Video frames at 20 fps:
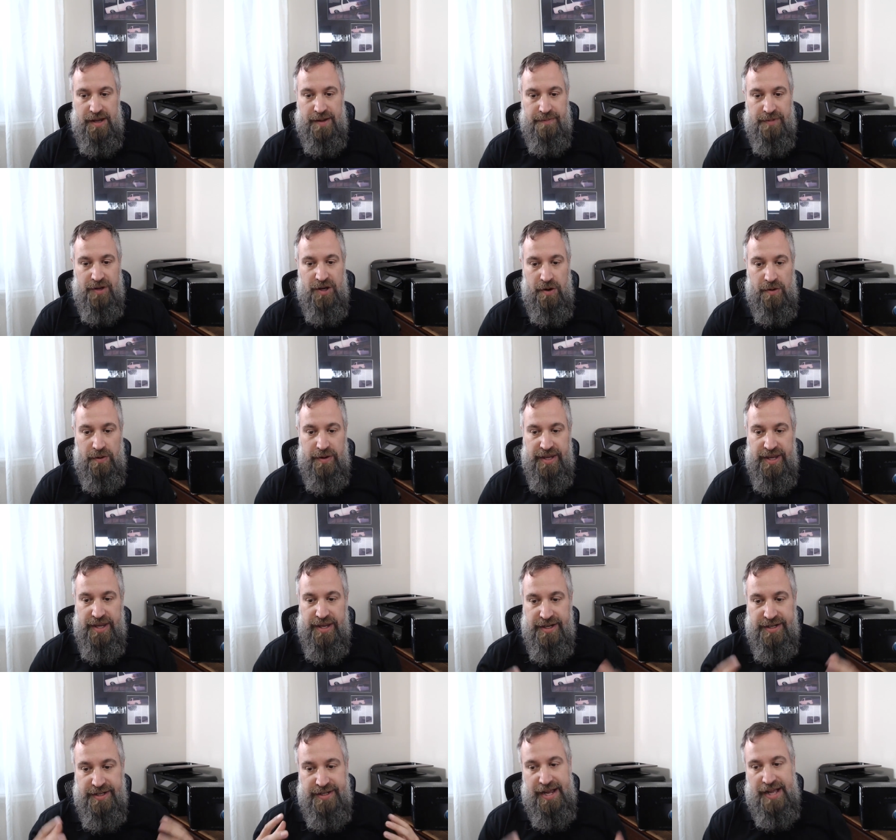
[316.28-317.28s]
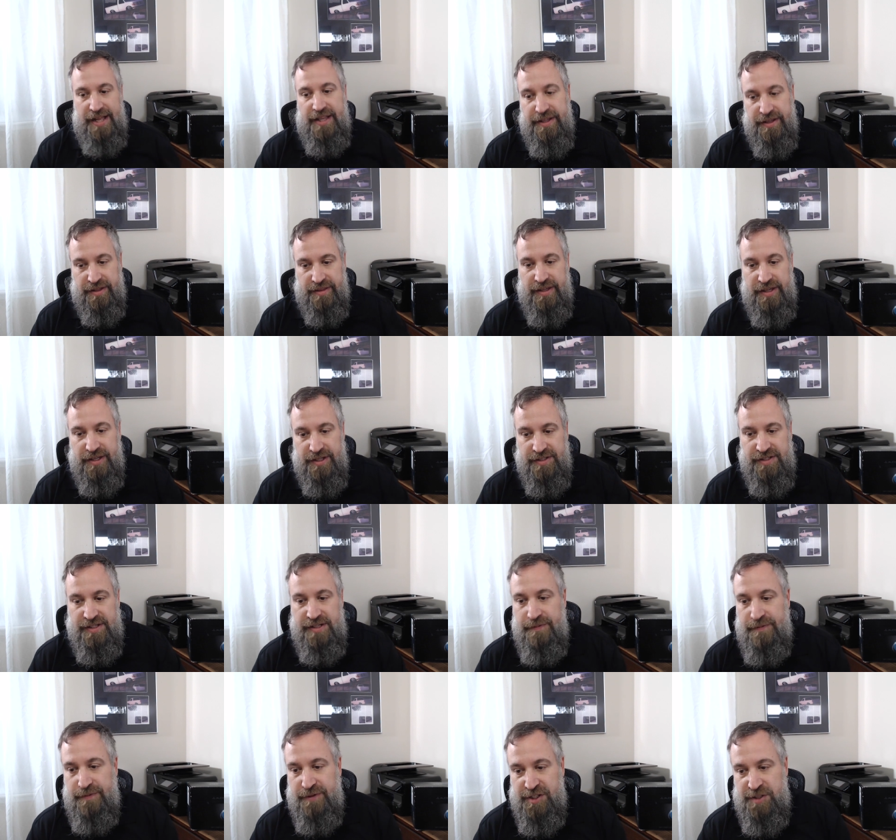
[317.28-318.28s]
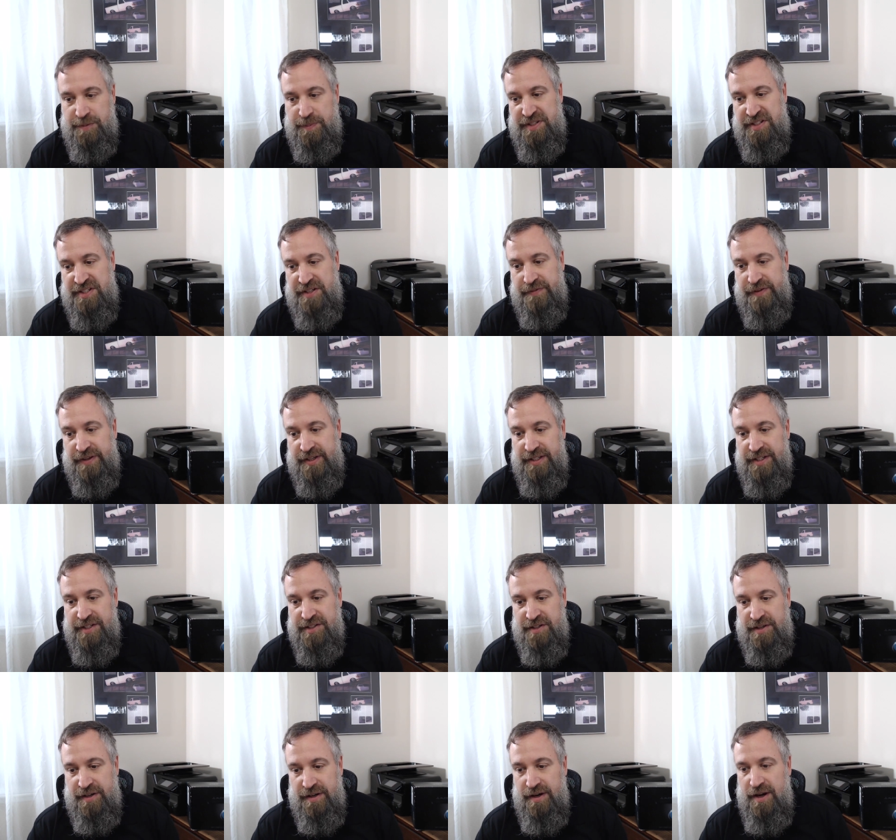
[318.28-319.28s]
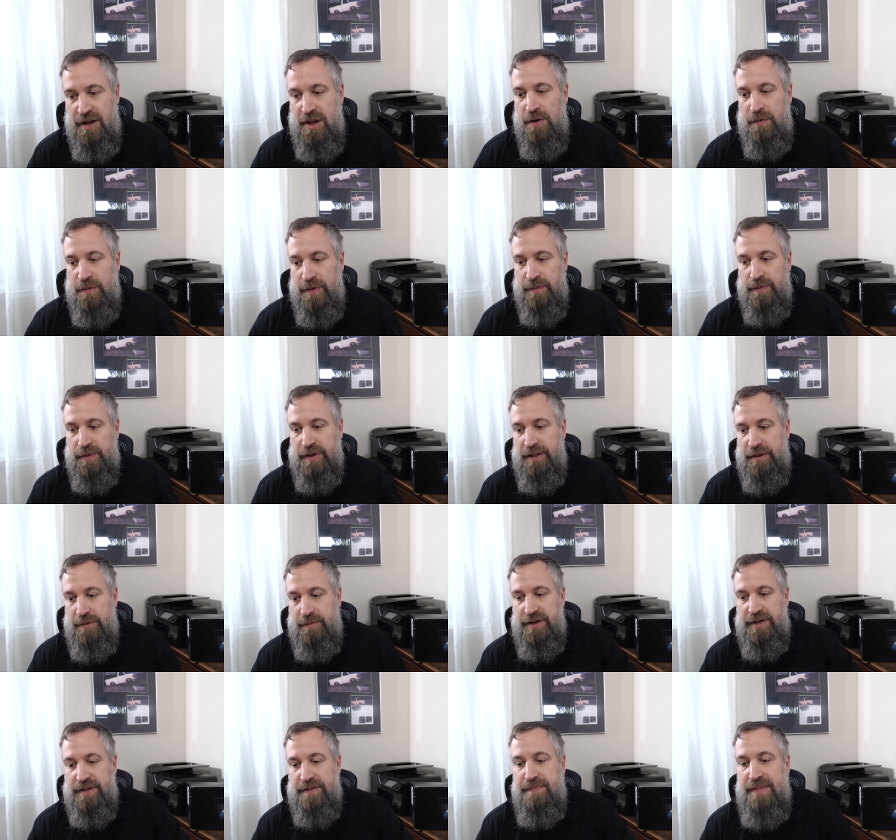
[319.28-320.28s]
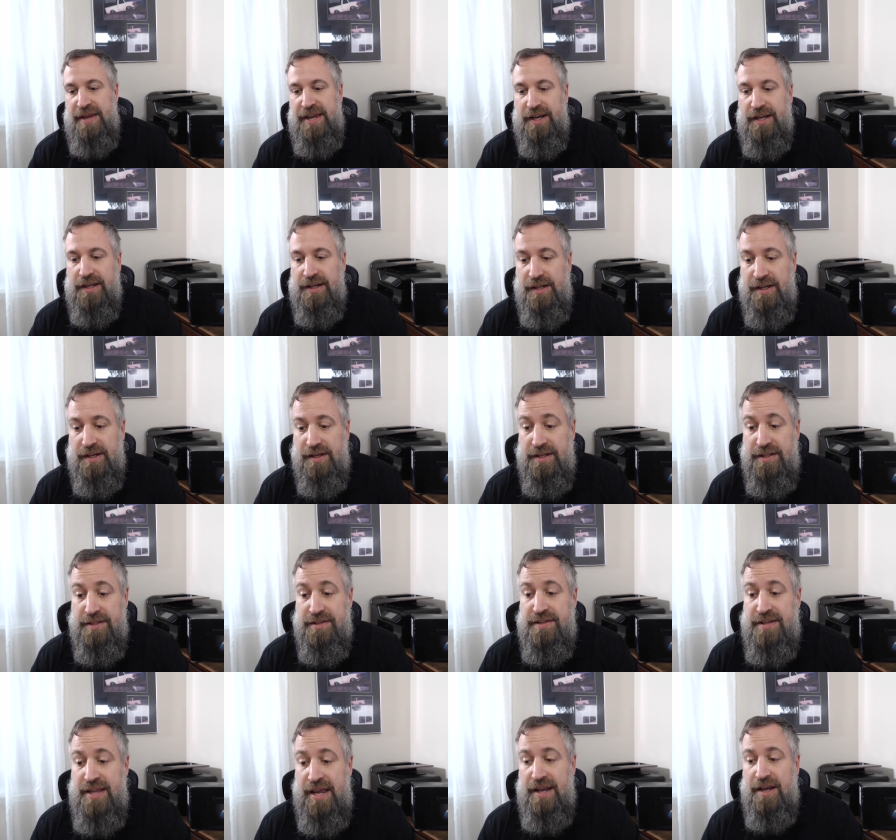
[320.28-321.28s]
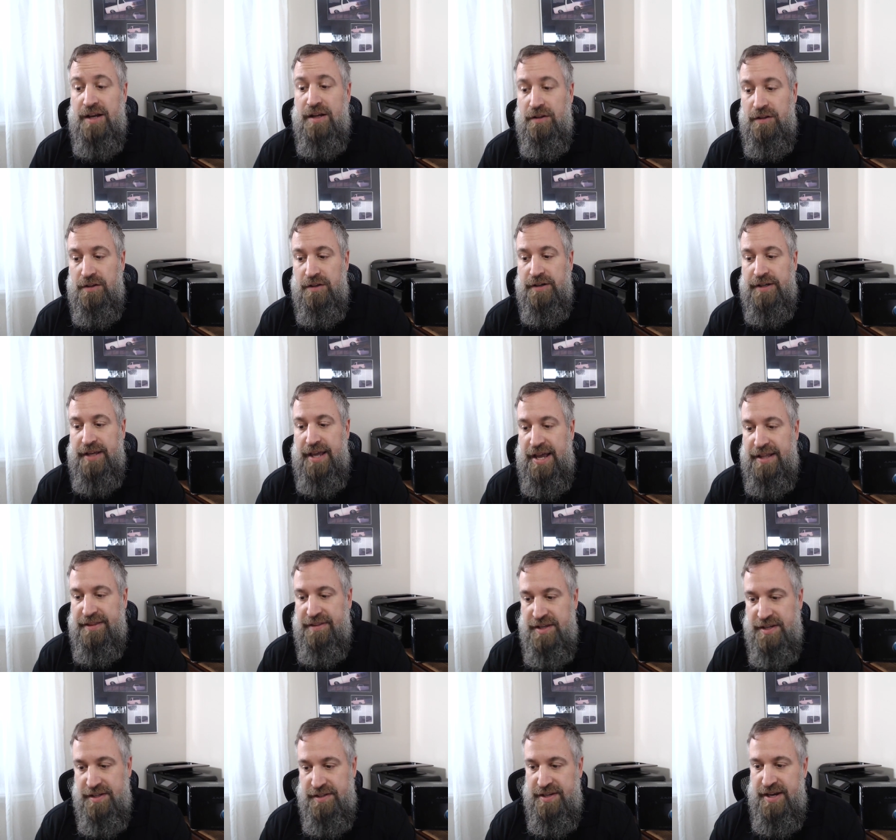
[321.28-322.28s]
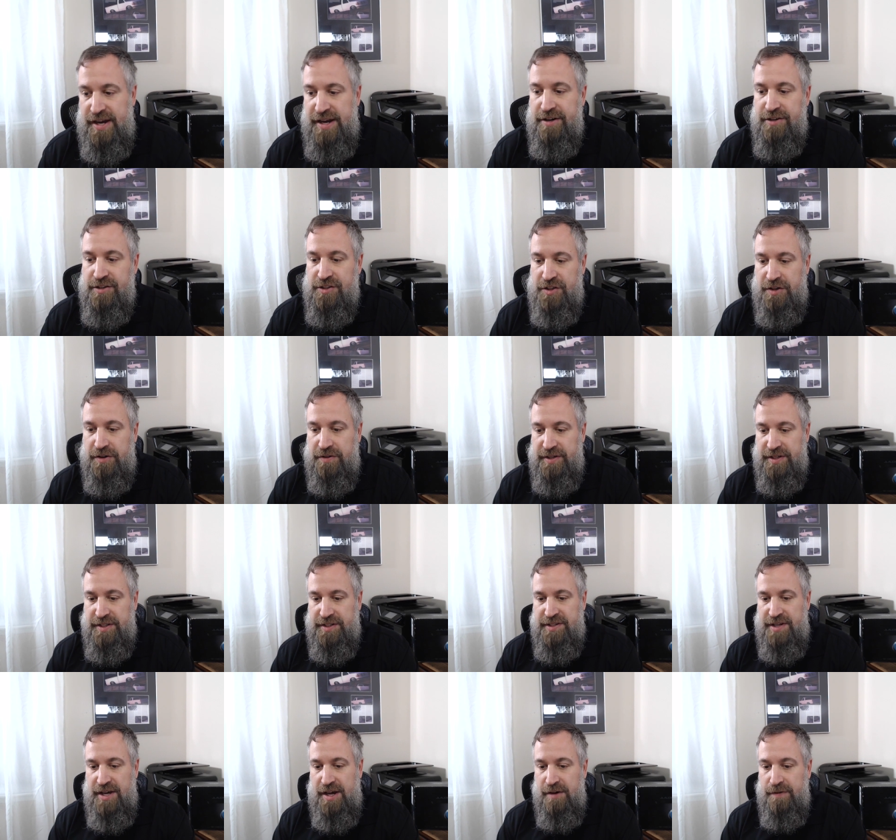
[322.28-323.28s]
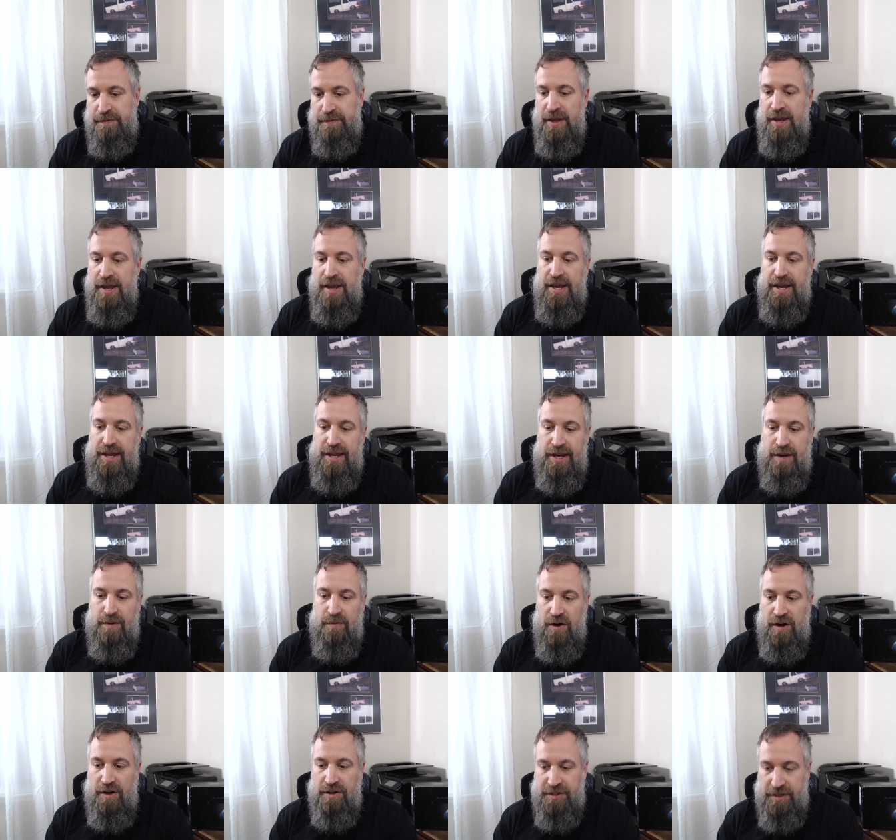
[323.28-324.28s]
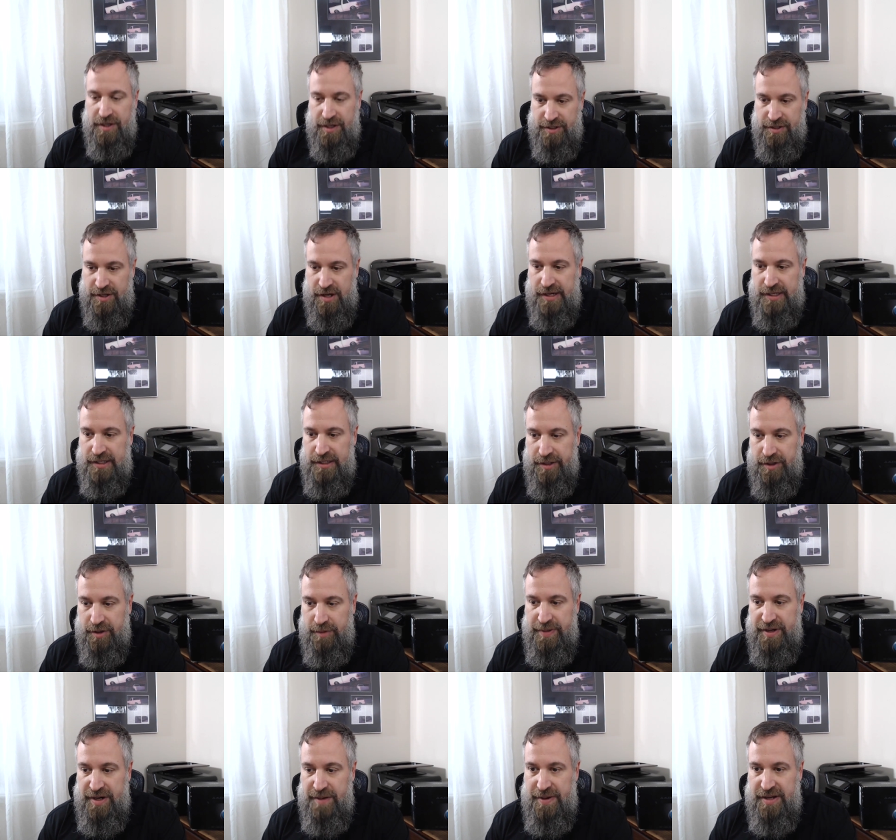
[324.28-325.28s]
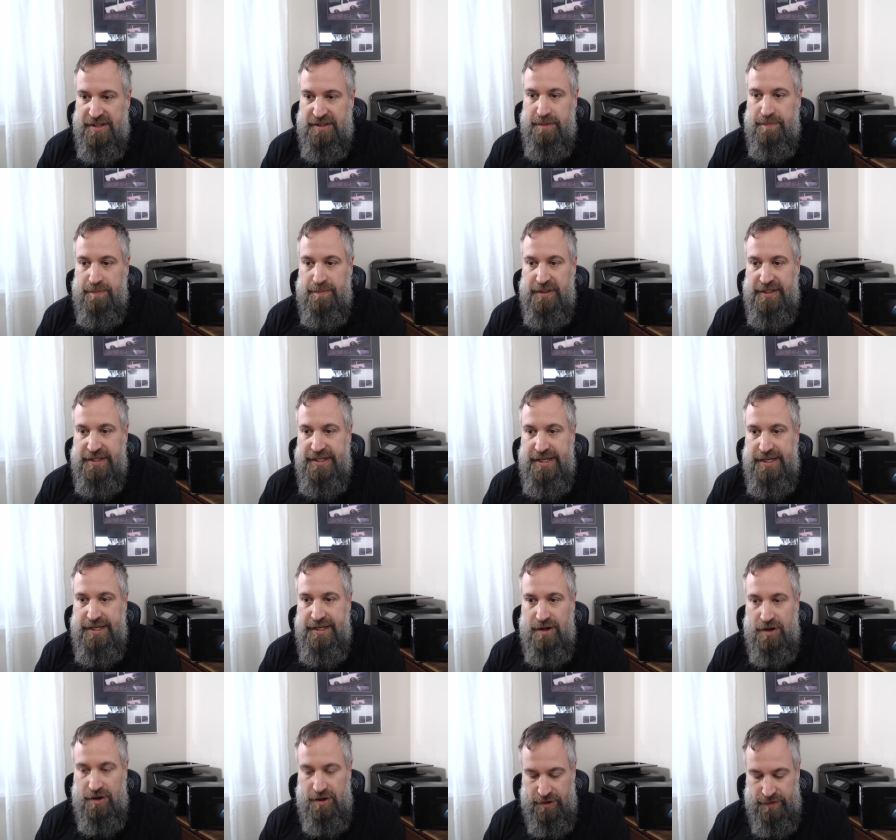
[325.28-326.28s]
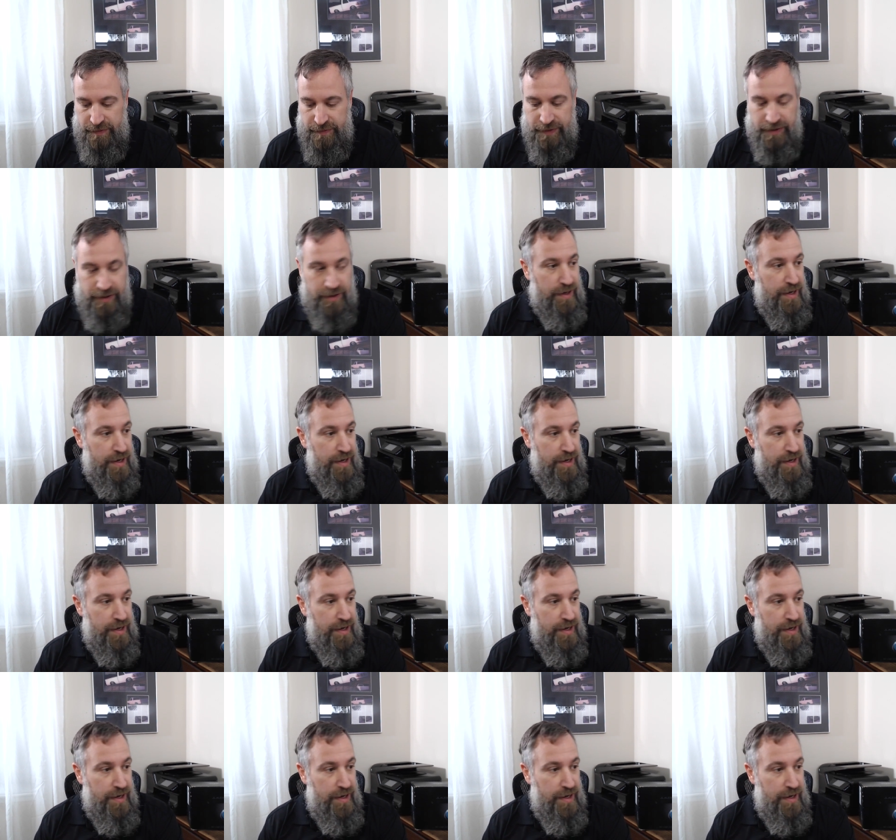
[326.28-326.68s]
going in and dialing things in for a specific listener, we really want to take a look at the entire zone itself. And then we're also going to talk a little bit about the bleed over